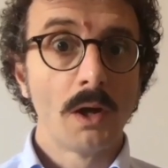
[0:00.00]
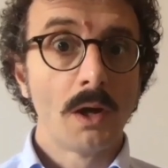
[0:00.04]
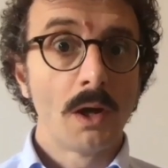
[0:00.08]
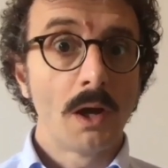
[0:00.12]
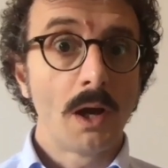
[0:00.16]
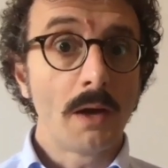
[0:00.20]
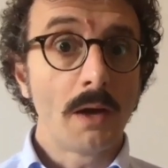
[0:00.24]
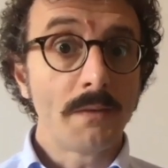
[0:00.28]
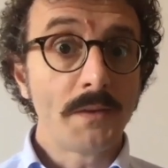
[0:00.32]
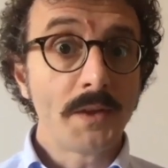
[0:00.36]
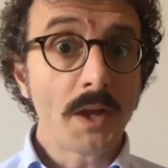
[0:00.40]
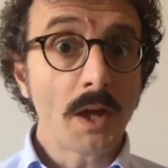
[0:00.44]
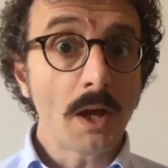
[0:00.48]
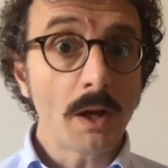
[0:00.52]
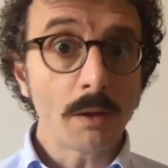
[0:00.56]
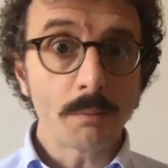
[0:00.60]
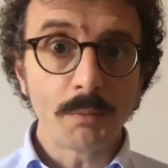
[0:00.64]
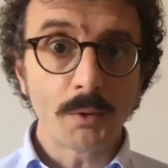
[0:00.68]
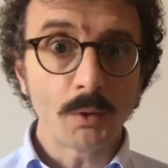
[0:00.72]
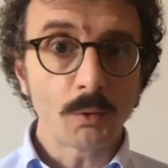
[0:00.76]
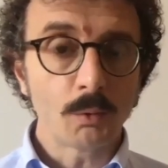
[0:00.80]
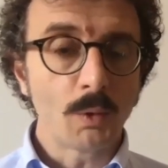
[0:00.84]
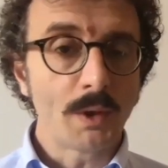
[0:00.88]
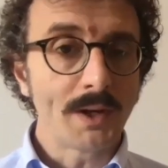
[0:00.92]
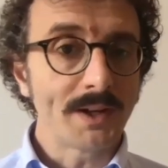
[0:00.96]
The airport
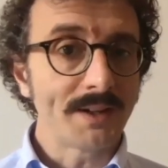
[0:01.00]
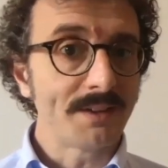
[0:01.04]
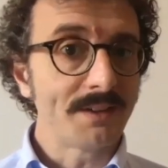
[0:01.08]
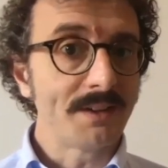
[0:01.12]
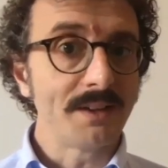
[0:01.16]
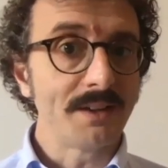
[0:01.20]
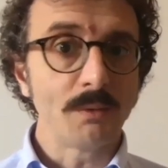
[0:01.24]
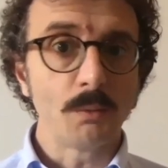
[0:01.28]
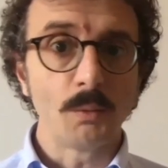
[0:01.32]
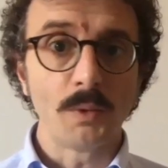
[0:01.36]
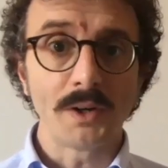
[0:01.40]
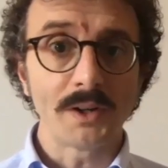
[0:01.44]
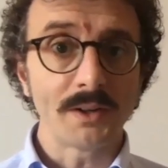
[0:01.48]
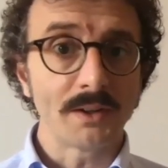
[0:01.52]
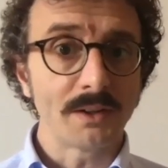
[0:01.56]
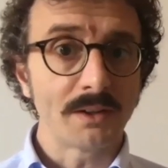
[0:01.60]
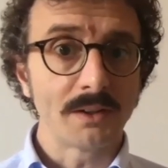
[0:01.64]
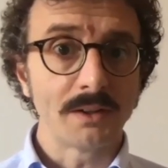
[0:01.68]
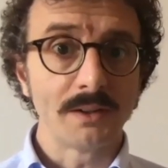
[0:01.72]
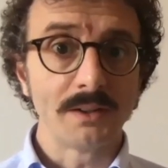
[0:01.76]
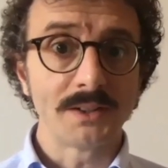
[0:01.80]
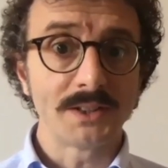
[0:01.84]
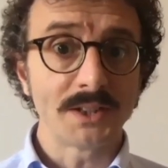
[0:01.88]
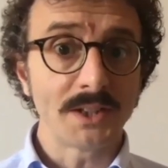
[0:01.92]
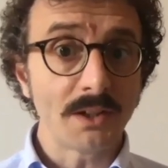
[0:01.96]
were
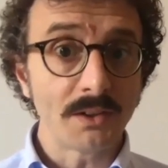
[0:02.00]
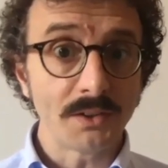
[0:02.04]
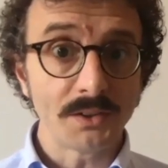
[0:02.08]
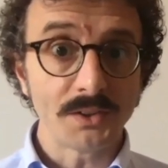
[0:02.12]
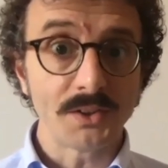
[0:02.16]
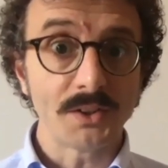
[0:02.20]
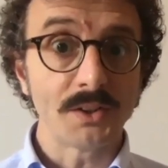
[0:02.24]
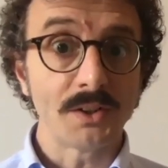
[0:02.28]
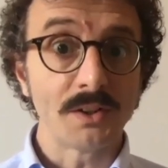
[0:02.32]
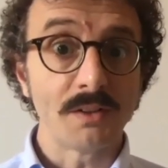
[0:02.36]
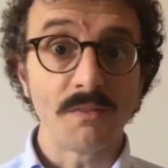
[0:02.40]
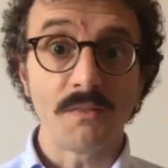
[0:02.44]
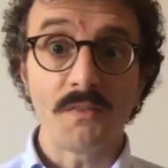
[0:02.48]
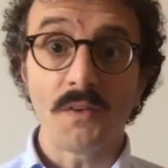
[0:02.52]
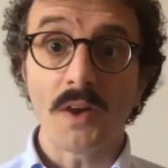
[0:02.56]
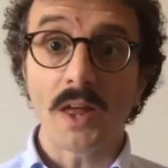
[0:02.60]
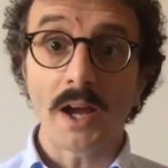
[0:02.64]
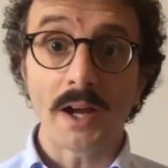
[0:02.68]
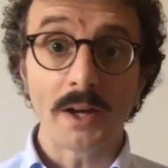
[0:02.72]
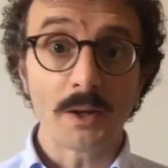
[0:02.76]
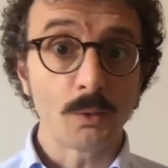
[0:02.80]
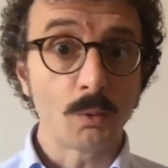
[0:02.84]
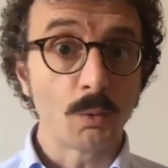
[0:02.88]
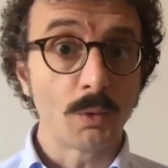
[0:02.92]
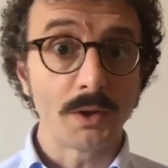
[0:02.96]
deserted, the flight
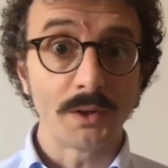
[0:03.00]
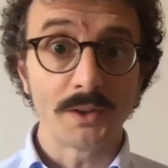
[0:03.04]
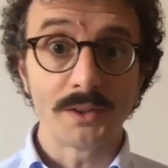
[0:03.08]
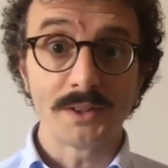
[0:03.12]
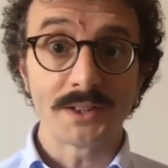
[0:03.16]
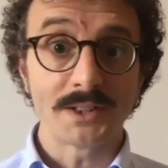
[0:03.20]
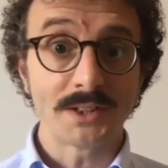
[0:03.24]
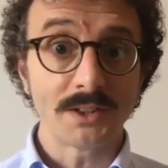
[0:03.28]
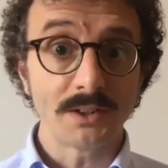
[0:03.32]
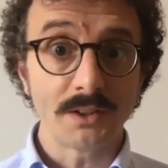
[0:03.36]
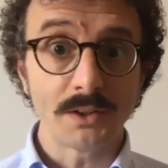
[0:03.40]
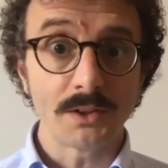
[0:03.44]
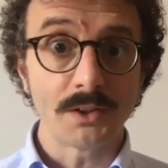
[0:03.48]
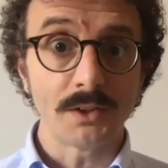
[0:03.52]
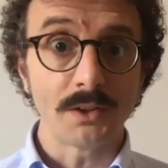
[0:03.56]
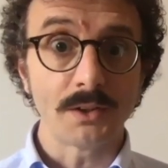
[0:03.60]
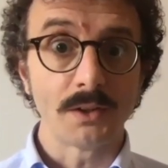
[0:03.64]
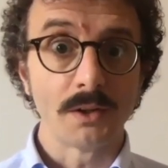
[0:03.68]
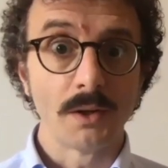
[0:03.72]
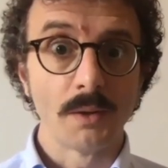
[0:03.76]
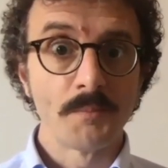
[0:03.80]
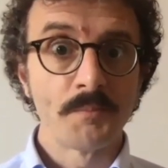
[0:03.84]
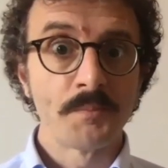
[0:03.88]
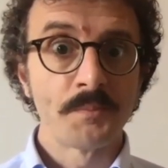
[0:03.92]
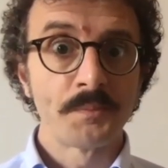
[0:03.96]
were deserted.
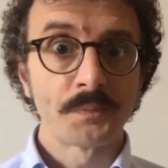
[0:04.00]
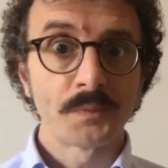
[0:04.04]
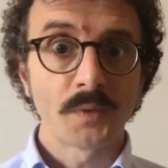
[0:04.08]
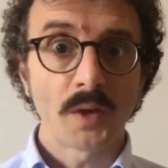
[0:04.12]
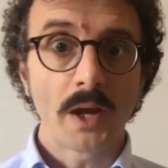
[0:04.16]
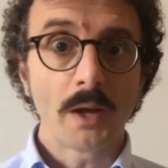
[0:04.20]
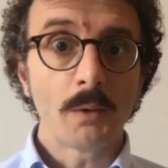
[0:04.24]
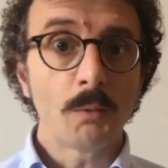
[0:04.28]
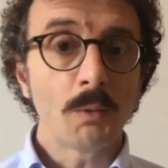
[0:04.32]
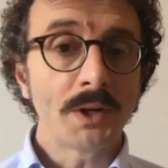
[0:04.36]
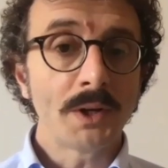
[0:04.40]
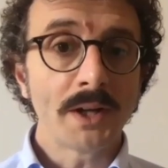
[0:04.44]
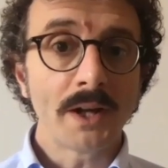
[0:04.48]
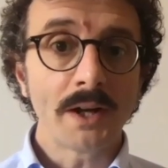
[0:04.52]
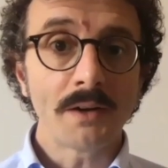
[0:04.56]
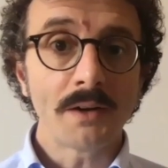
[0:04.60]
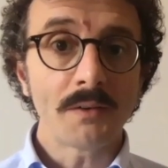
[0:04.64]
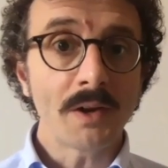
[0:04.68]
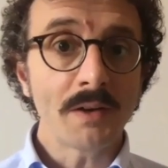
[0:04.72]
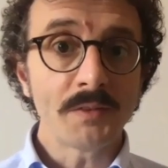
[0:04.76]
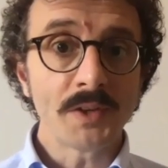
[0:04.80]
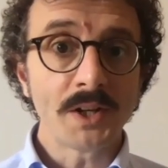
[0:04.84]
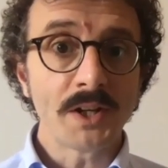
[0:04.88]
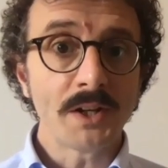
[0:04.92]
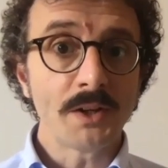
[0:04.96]
And when I arrived in
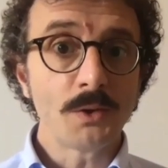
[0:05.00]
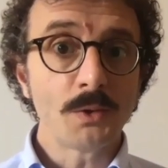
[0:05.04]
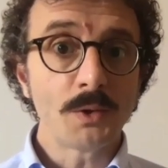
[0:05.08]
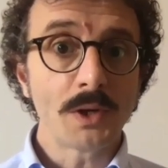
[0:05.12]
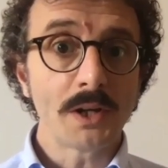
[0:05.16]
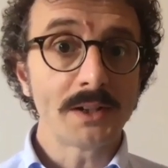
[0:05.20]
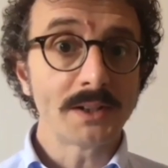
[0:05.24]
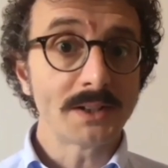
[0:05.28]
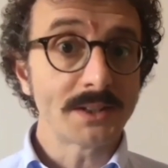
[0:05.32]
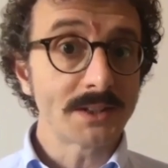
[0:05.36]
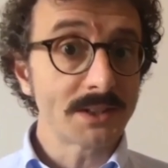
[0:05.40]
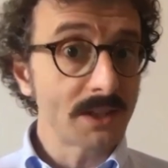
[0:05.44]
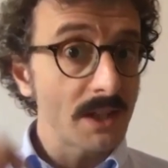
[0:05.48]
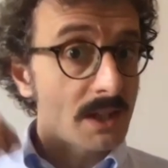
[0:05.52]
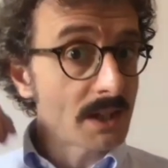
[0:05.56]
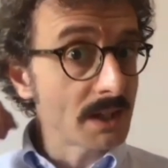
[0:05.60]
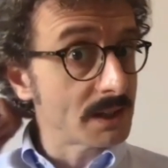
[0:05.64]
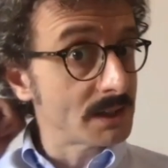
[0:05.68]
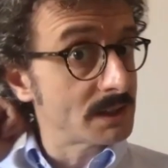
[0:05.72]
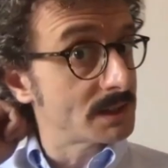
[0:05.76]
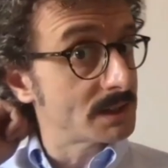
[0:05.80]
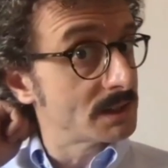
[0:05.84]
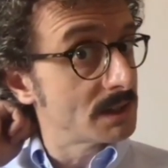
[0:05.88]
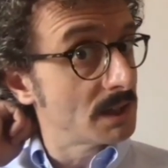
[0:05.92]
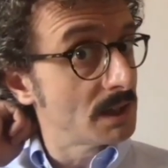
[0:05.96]
the United States,
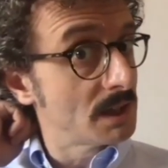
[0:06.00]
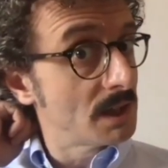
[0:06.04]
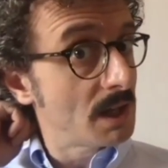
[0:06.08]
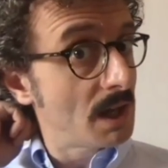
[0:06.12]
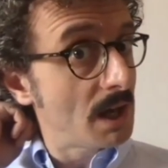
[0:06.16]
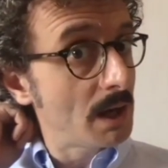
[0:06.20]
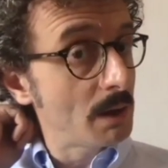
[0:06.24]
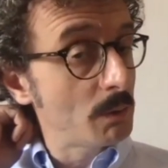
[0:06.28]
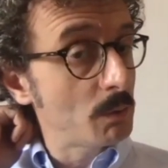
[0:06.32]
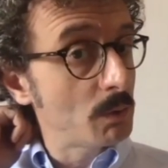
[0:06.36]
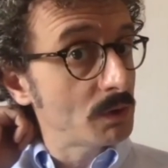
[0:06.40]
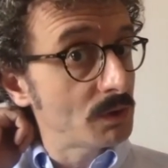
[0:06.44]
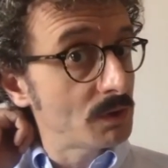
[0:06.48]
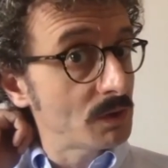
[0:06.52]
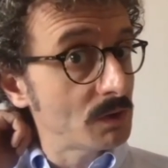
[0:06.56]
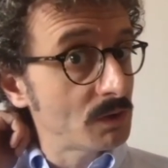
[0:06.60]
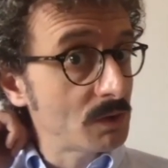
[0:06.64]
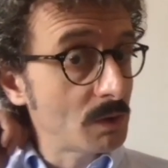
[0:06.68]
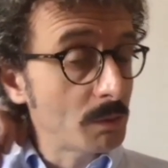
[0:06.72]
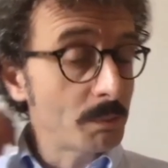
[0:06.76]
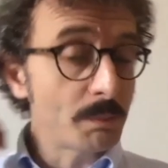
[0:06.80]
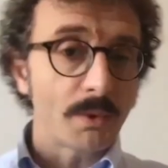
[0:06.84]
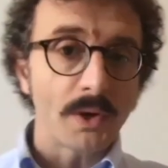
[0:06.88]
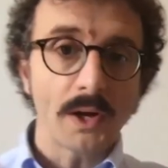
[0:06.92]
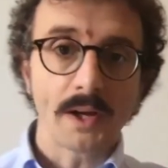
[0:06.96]
I was
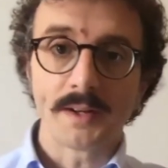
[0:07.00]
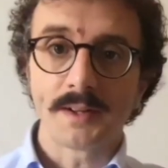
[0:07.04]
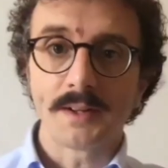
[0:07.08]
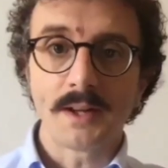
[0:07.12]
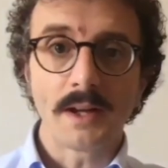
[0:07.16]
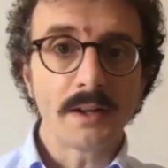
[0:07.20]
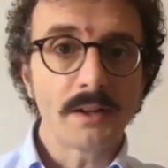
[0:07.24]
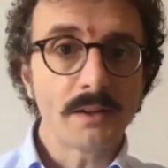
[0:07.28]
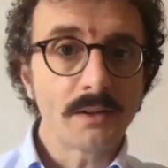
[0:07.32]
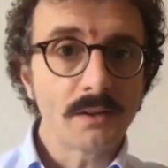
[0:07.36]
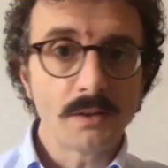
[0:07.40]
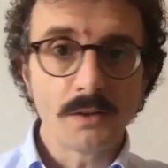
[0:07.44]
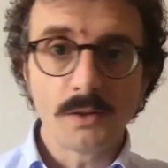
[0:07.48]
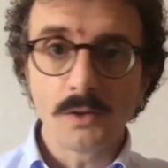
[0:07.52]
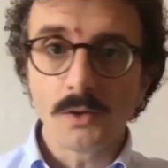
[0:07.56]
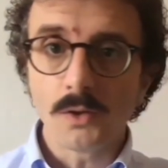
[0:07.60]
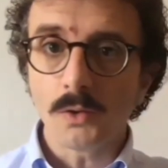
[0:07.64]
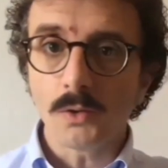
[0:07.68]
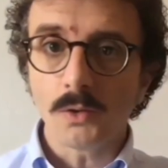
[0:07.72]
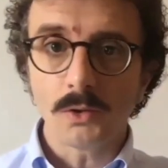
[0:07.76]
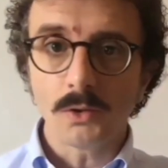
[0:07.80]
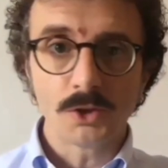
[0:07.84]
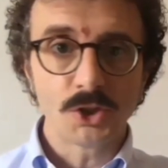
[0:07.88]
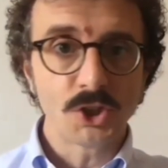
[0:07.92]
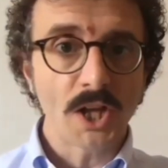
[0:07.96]
surprised. I had no
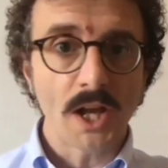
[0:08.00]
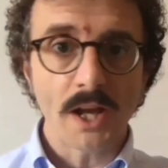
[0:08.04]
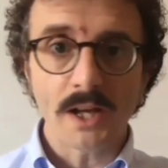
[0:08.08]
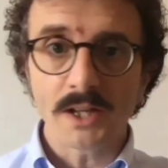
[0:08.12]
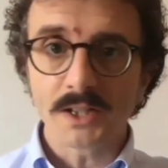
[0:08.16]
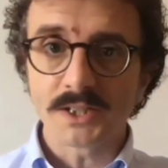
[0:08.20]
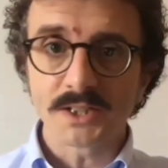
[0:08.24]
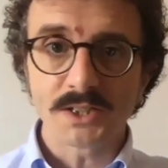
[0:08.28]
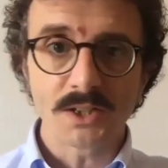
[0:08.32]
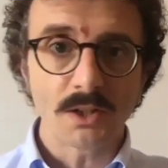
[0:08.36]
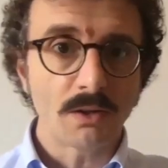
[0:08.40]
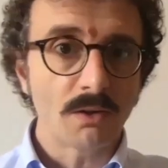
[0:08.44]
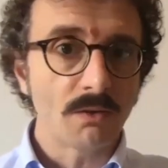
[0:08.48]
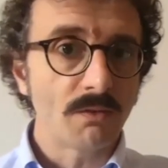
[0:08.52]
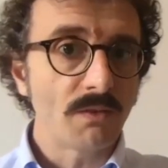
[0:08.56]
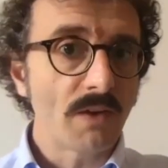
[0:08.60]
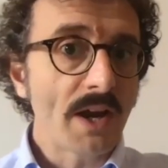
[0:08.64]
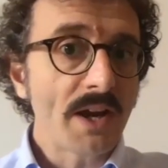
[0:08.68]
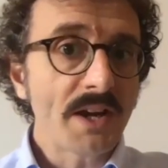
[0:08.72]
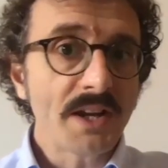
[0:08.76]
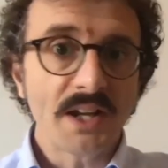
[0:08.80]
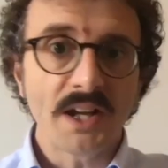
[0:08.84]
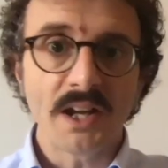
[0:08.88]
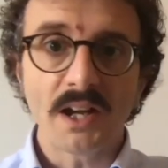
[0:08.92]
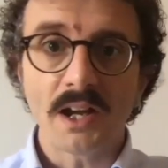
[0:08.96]
checks of any
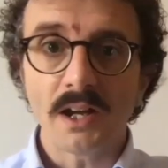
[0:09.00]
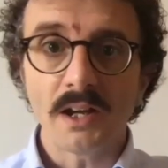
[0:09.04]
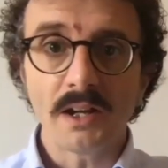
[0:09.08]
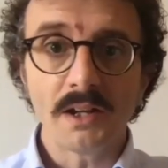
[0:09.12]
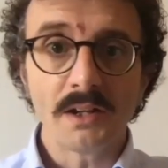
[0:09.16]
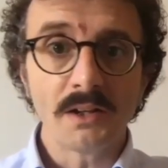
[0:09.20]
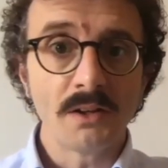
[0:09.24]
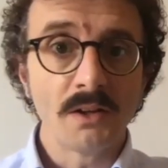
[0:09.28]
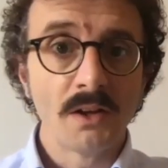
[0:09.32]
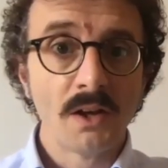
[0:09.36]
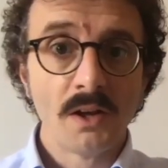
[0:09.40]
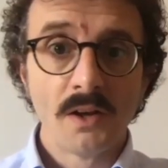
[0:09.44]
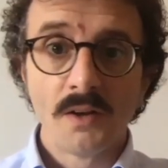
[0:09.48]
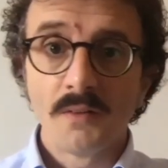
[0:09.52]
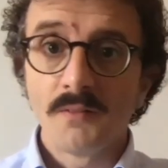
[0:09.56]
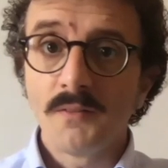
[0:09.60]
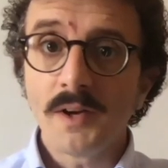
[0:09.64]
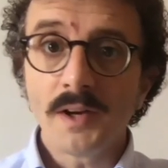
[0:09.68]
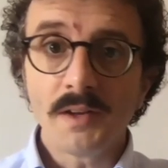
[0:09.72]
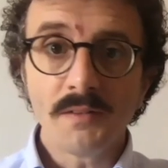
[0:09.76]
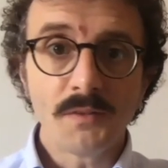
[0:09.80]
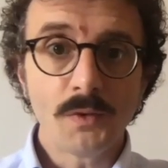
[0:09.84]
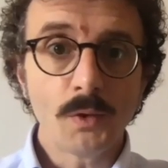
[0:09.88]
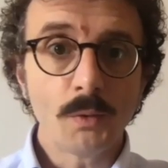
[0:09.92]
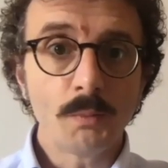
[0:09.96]
kind, very
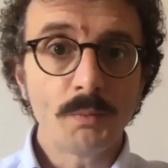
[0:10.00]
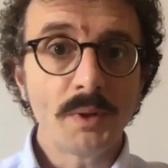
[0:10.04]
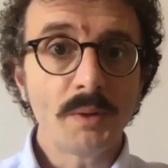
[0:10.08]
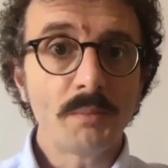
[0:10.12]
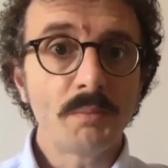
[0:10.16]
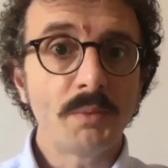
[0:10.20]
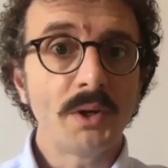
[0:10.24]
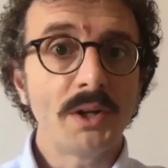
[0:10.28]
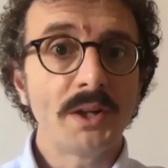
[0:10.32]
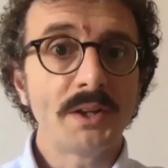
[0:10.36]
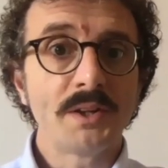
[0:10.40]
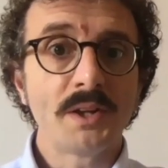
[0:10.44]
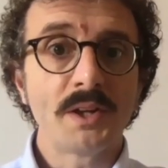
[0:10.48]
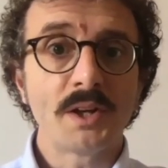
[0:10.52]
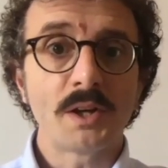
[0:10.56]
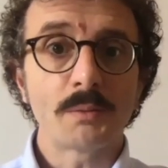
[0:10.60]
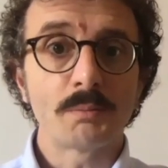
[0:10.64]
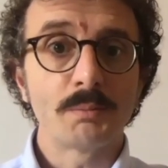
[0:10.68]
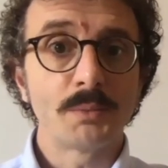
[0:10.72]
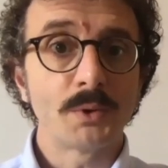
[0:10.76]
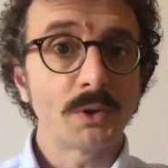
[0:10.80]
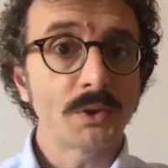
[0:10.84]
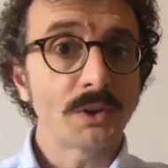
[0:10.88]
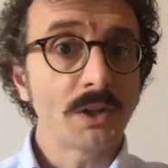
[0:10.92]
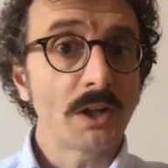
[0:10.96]
few people at the airport.
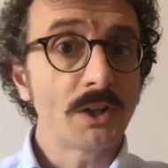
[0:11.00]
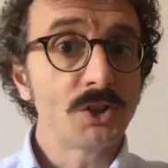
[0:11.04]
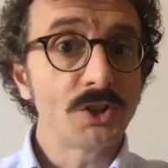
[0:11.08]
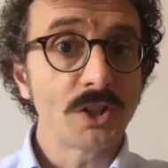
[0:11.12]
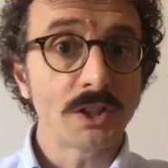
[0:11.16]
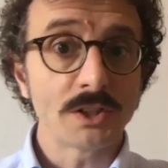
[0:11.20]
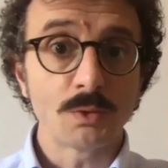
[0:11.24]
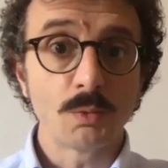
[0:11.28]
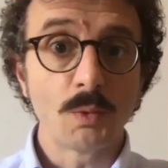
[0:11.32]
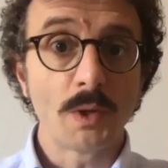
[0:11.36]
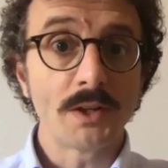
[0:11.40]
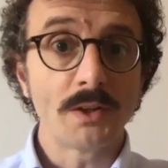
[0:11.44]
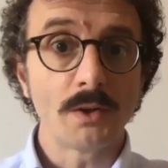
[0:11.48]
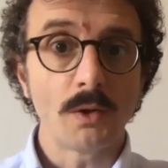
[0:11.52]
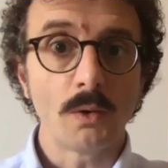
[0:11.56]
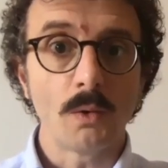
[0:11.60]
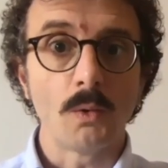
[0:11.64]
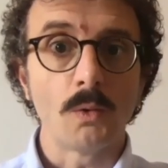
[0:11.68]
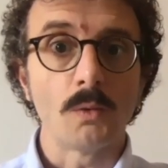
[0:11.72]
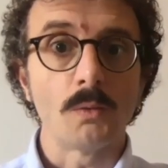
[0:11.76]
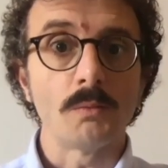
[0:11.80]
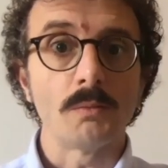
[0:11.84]
I just went home.